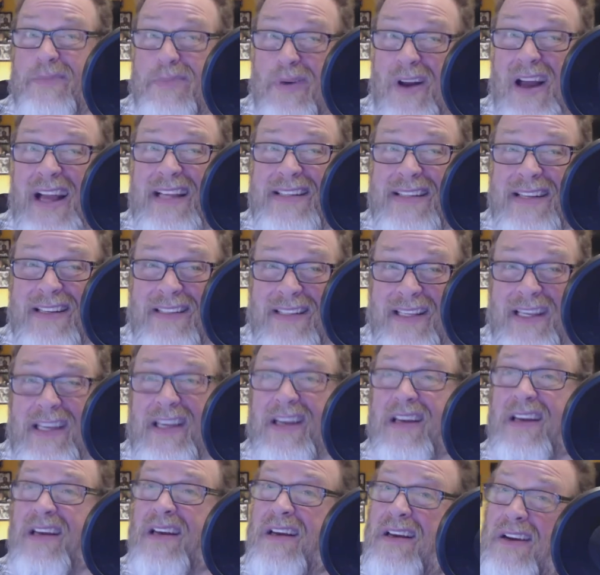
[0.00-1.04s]

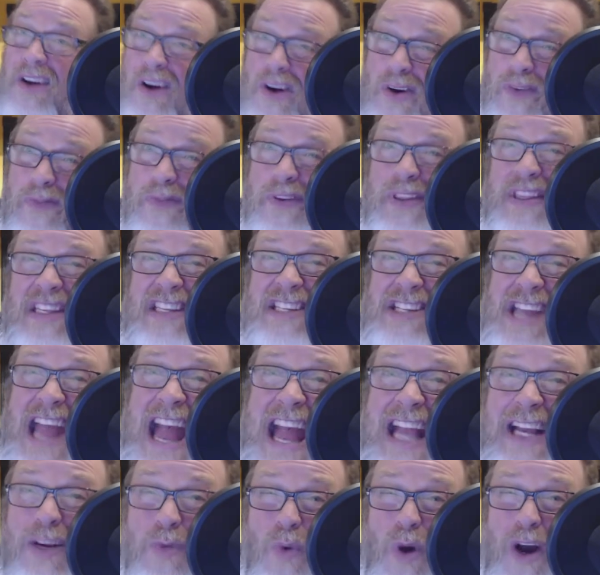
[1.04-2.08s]
surprisingly, over the
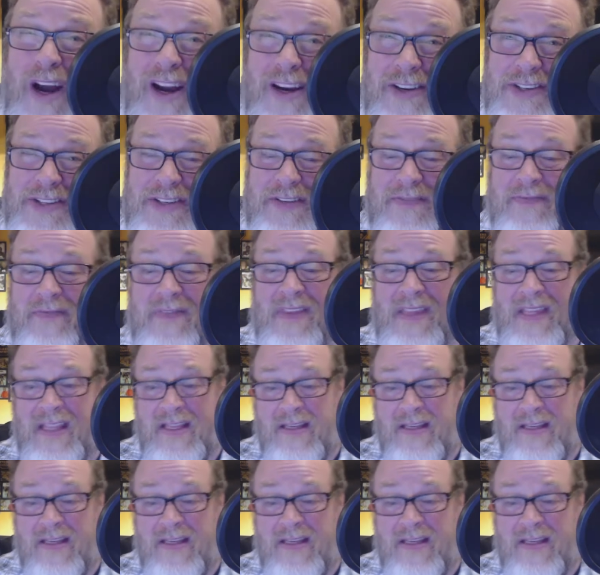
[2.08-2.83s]
Jaguars.